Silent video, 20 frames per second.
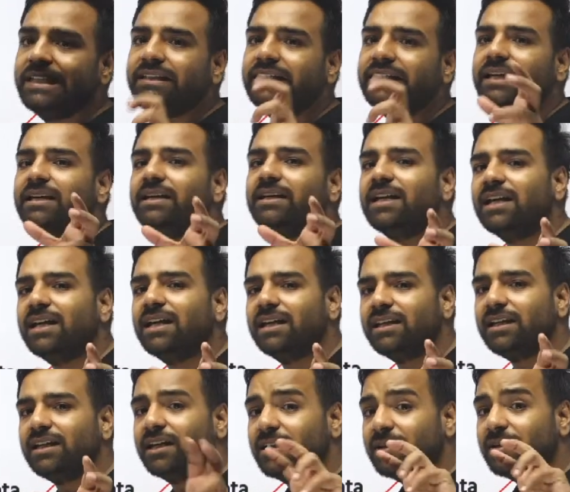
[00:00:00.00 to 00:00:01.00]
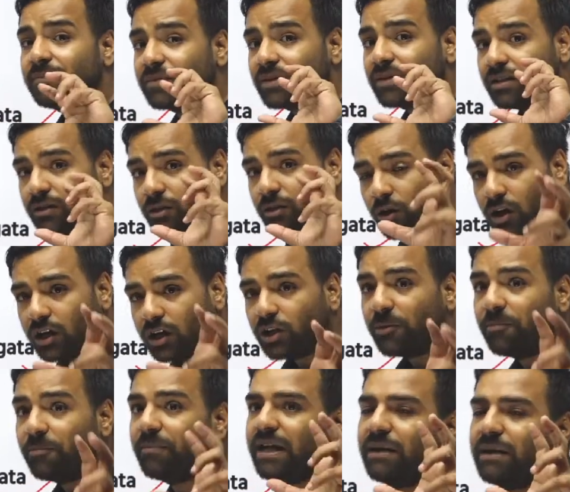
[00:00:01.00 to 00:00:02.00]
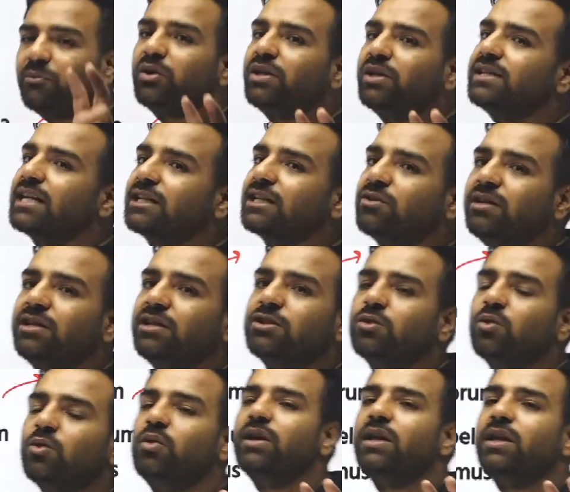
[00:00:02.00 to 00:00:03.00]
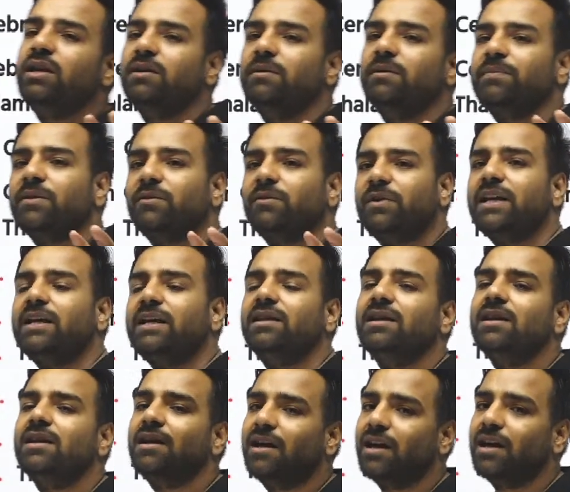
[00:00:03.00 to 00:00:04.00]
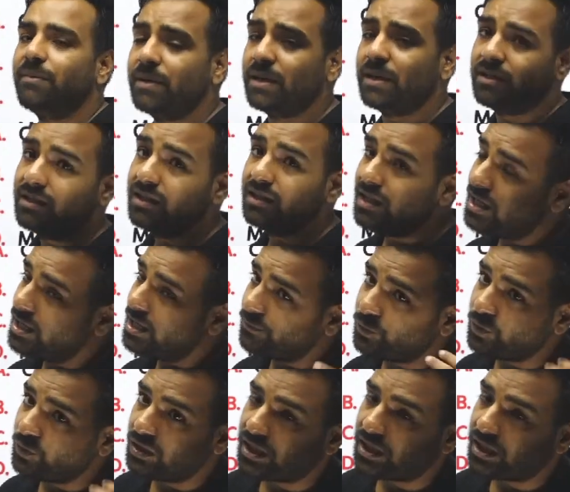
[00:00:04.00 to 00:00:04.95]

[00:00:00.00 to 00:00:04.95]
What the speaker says: thinking area, or your memory is actually stored here. Fine. Aman, if you will